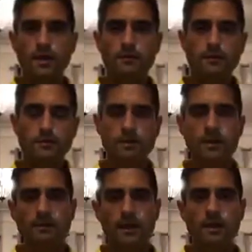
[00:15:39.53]
and then they drink
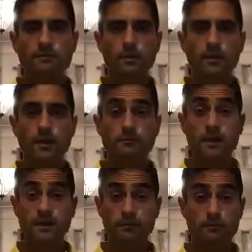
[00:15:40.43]
in the evening where they
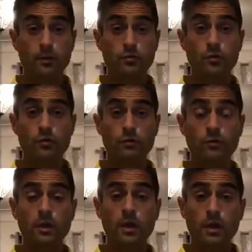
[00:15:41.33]
relieve the withdrawal.